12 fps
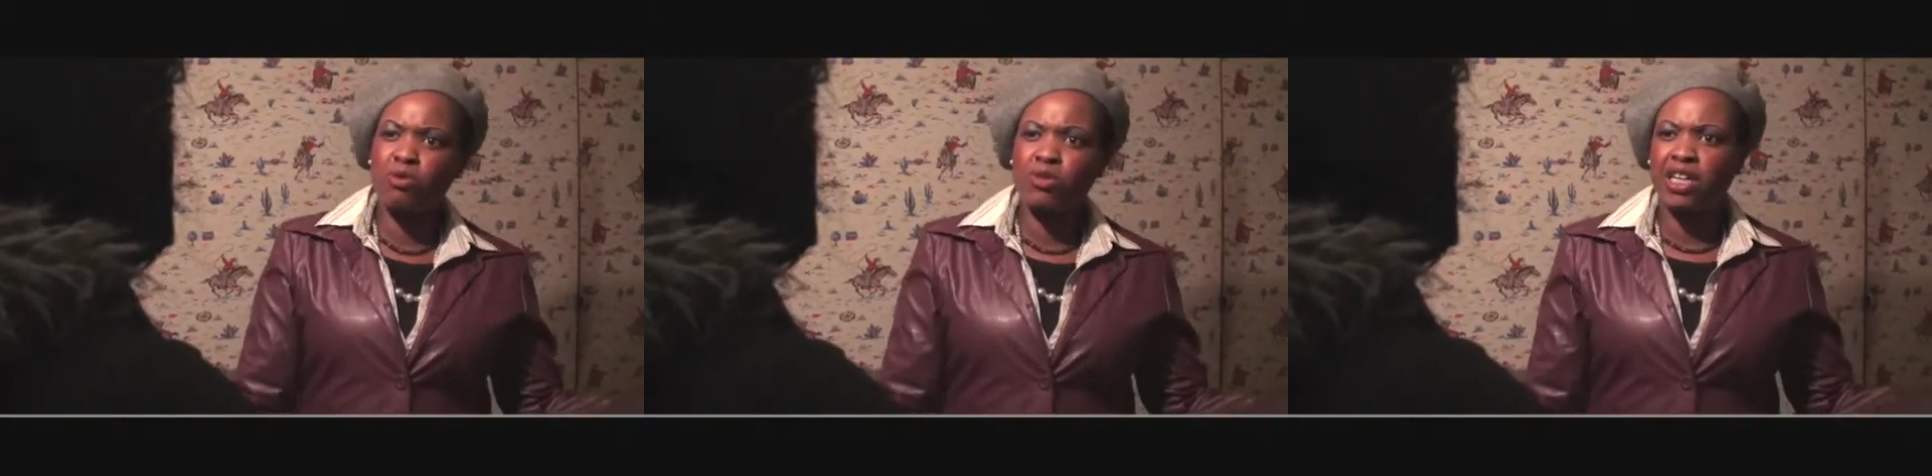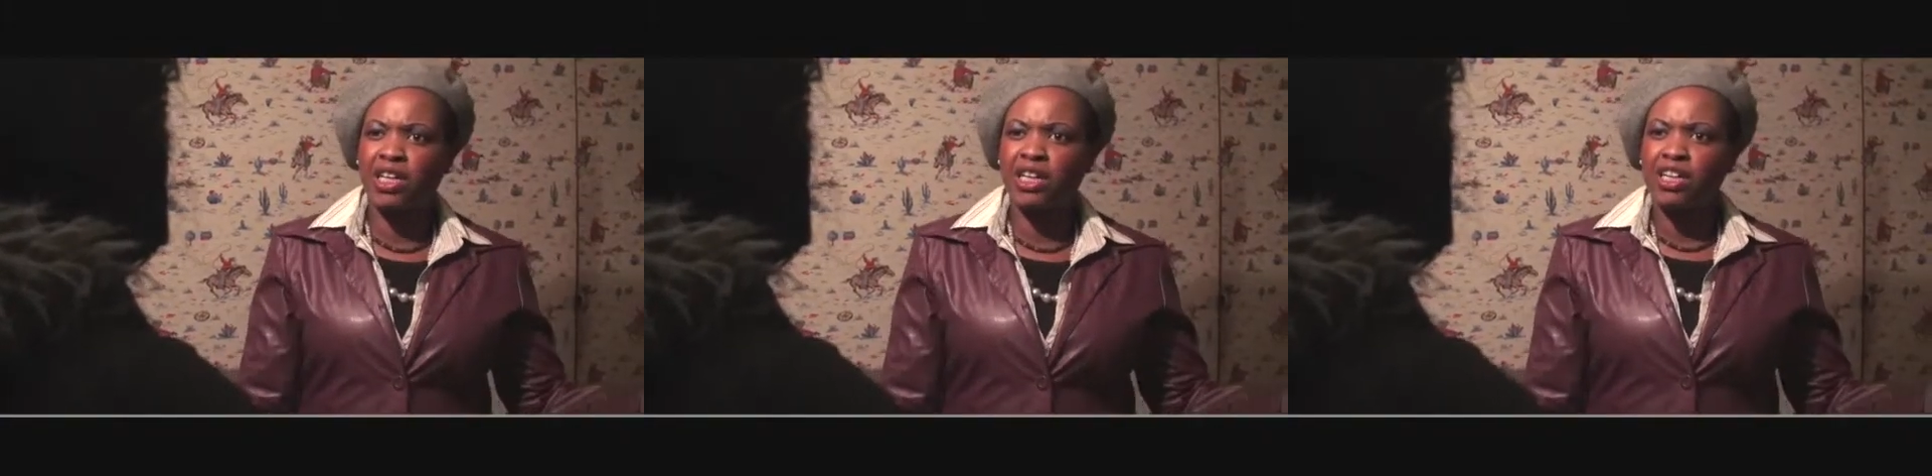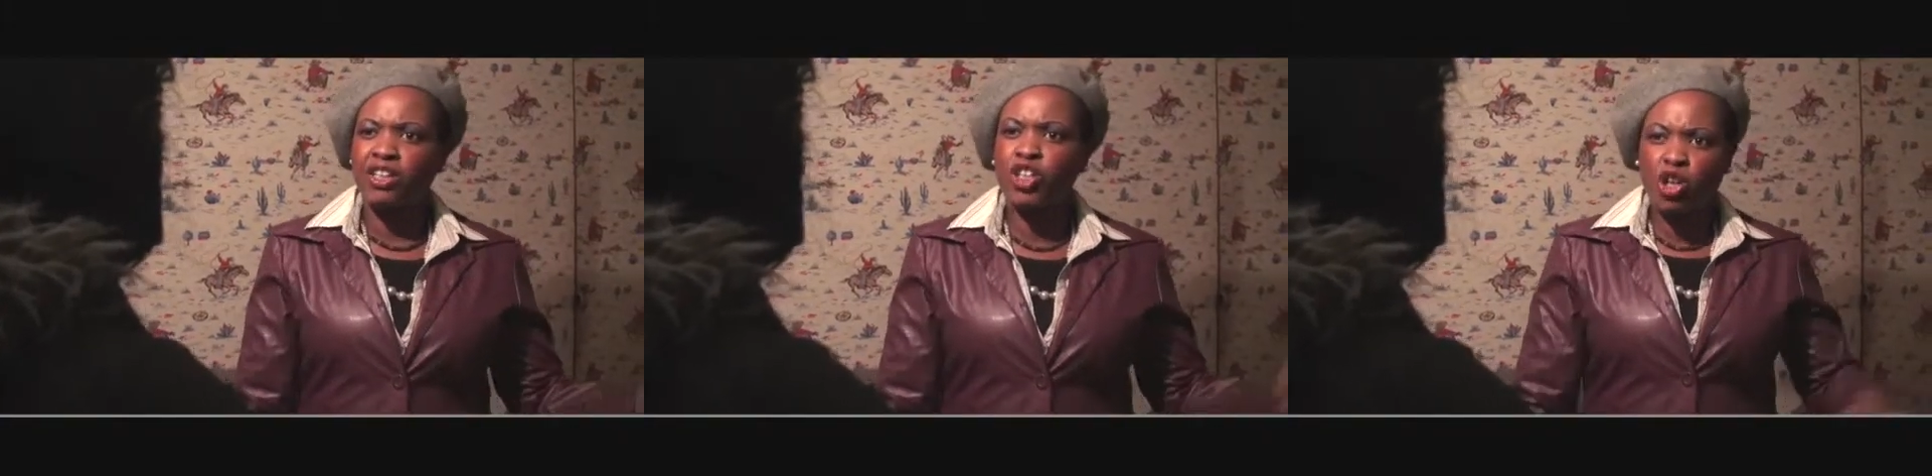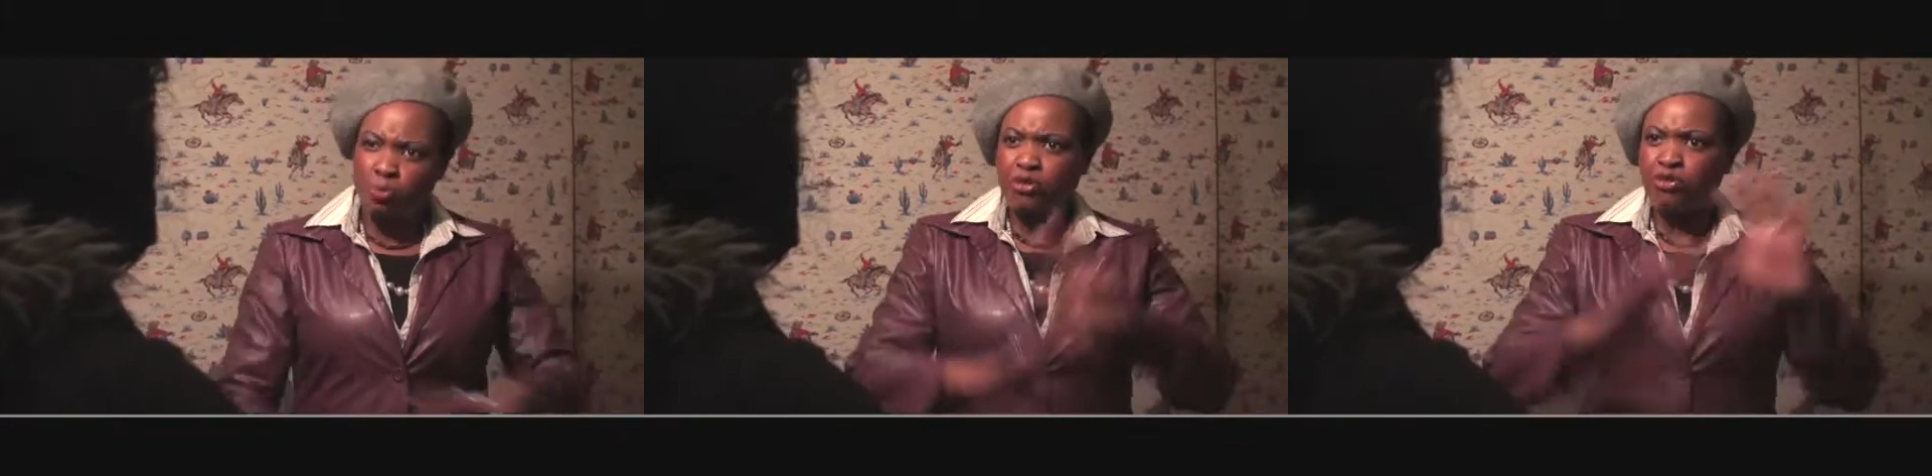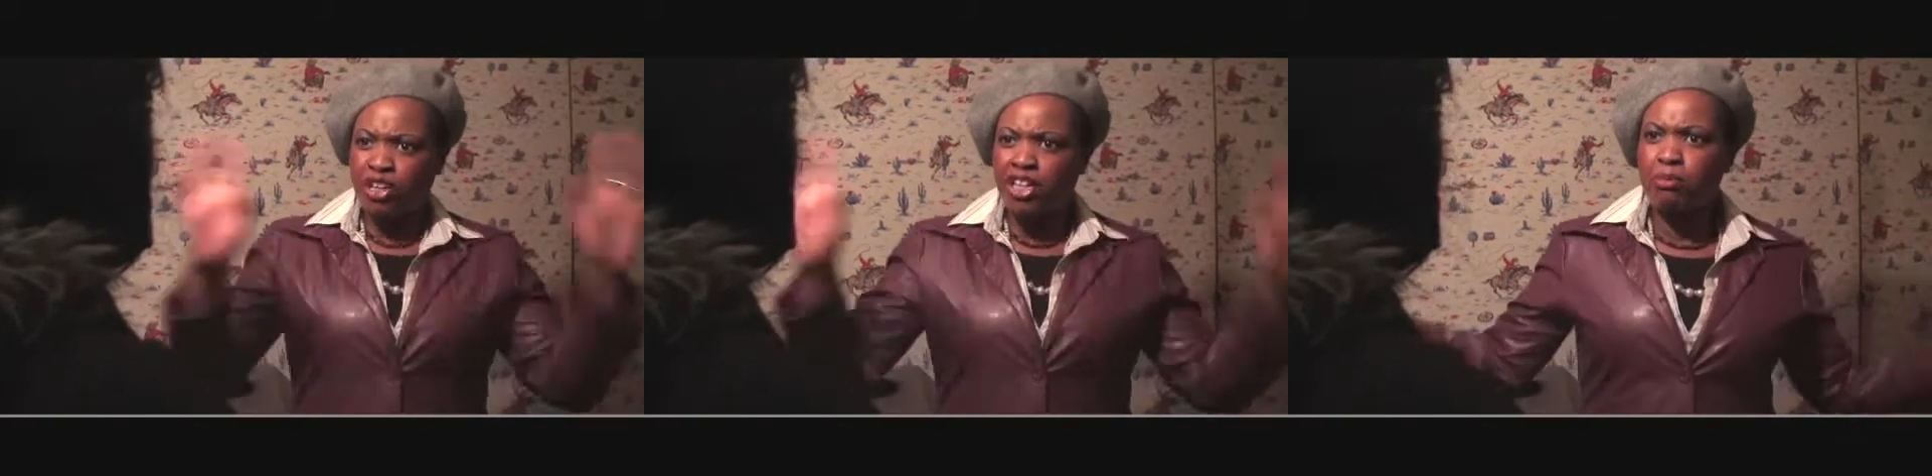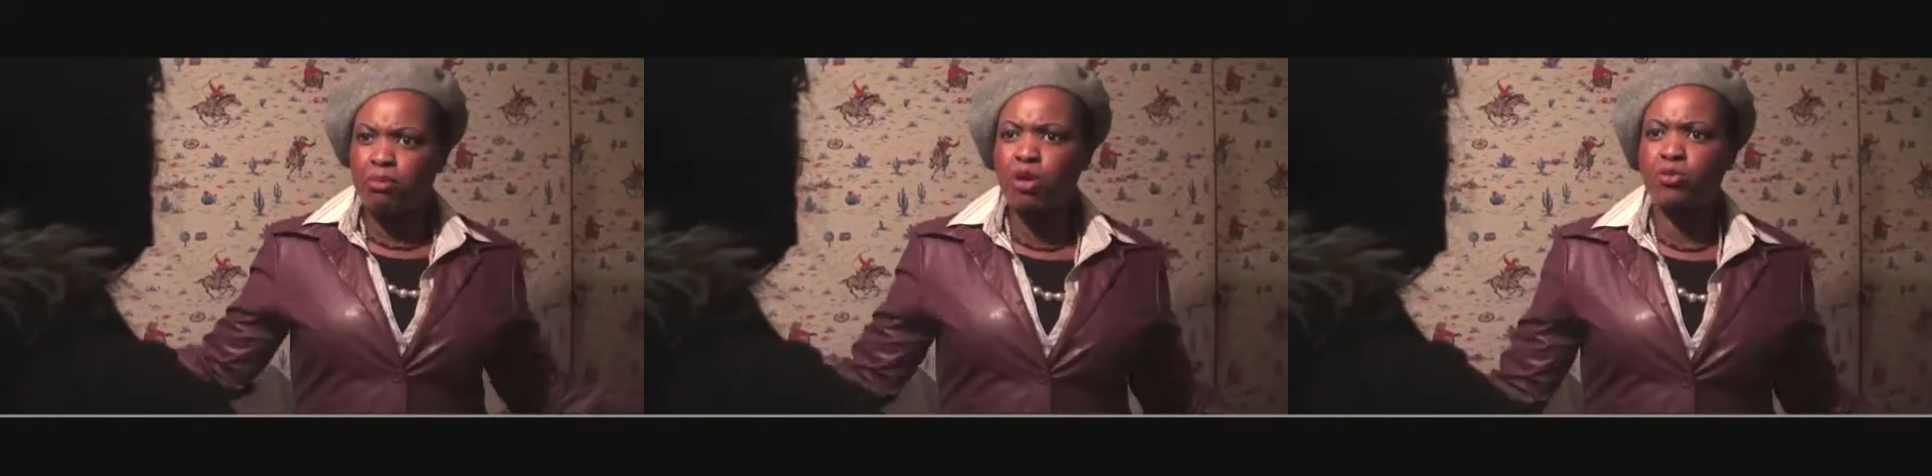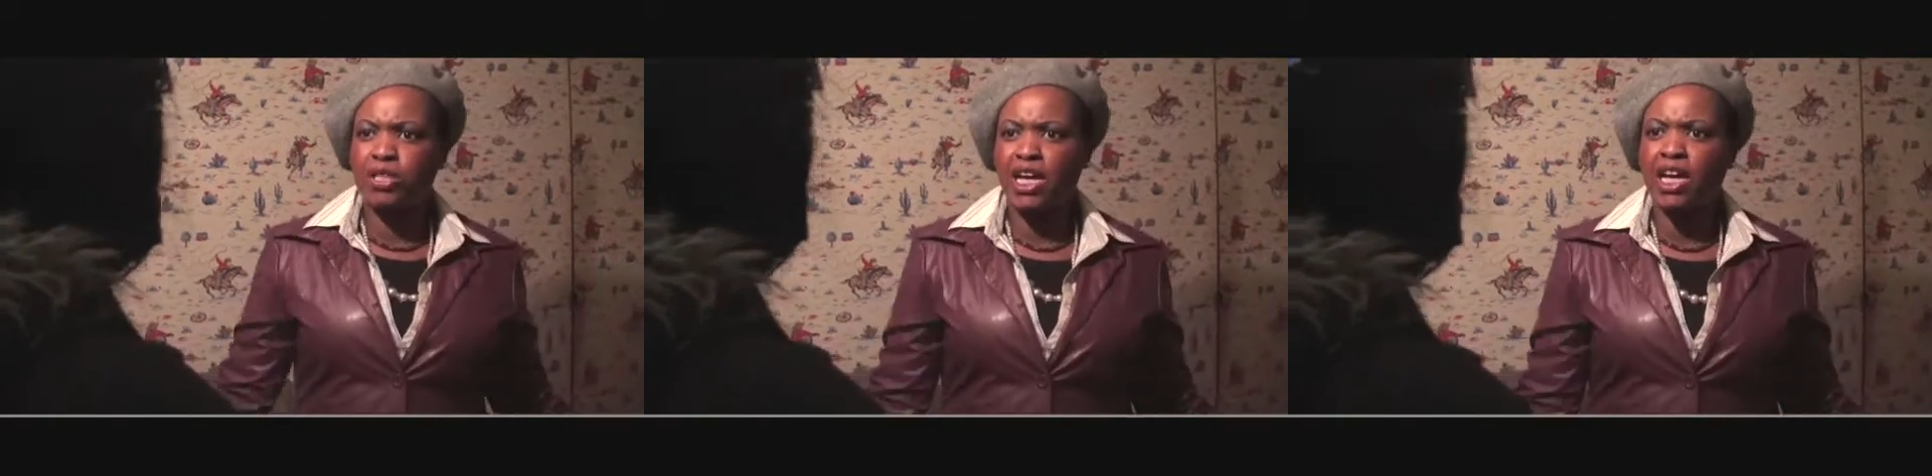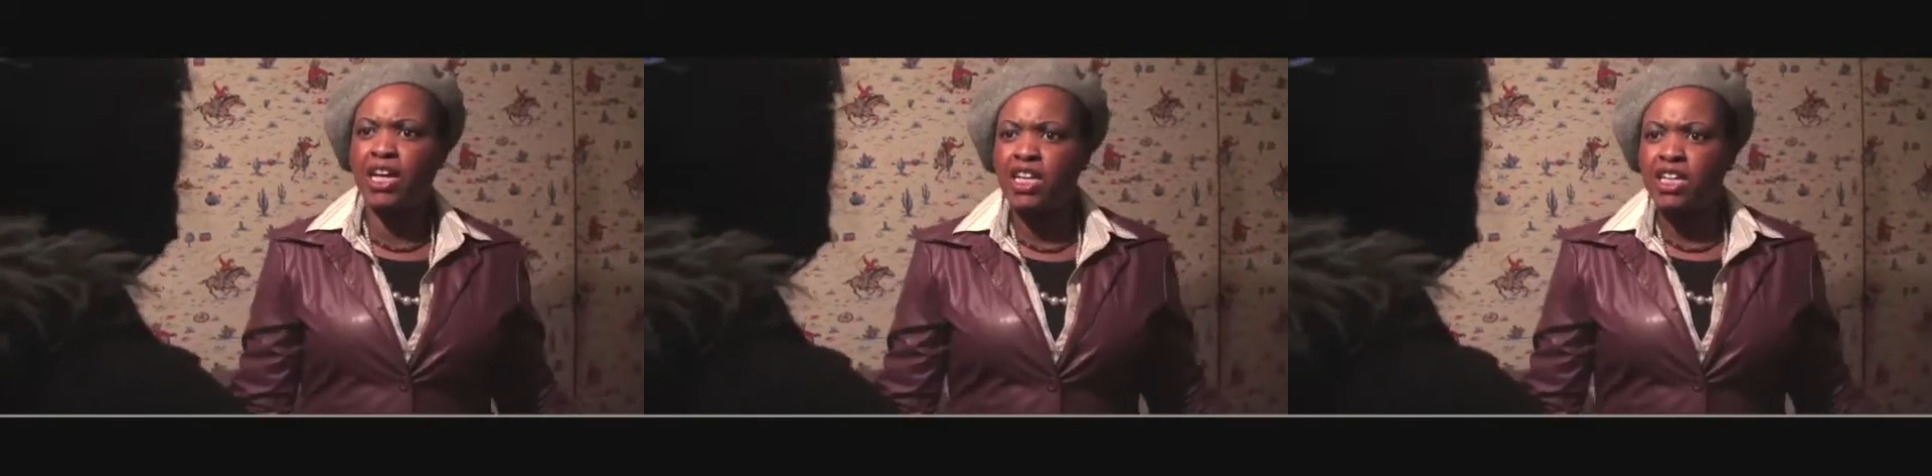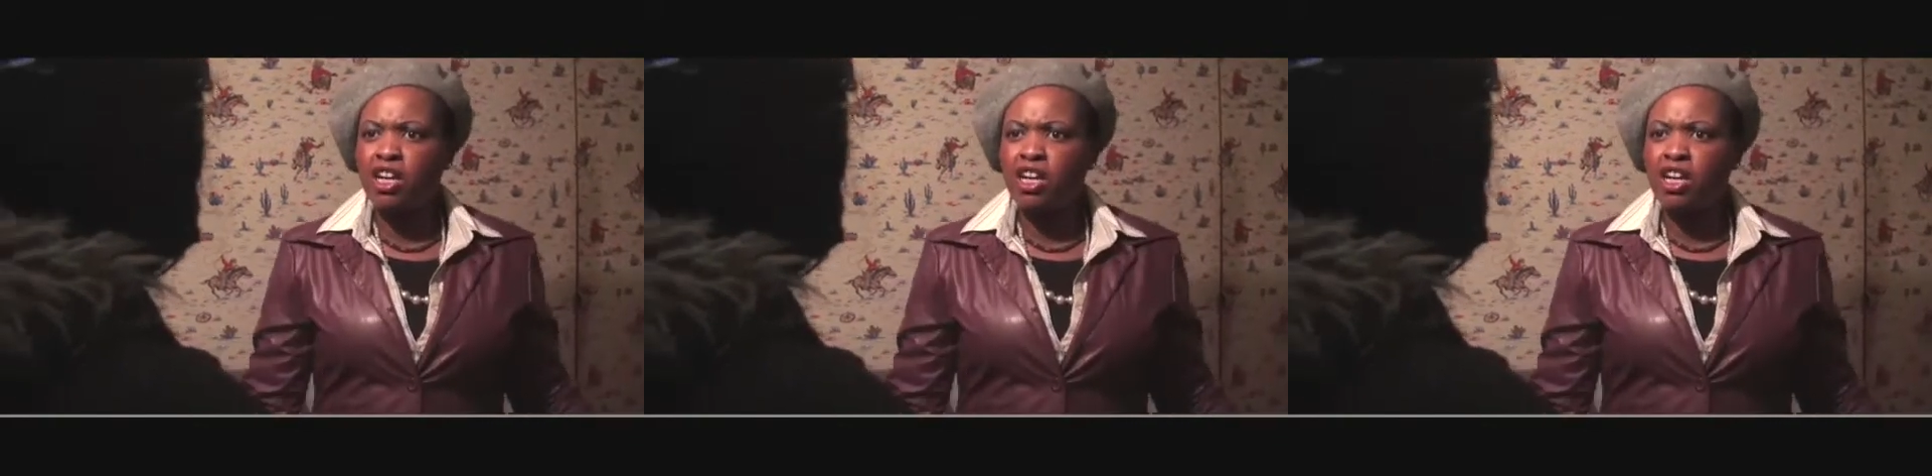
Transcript: Moseley. You could be free in Moseley.